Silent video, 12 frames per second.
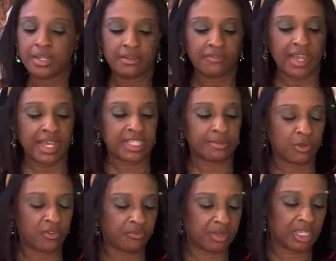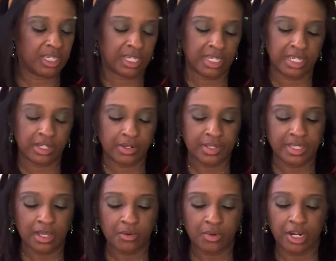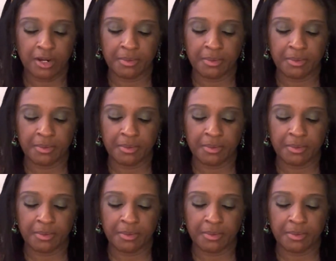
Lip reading: fast movement in here somewhere.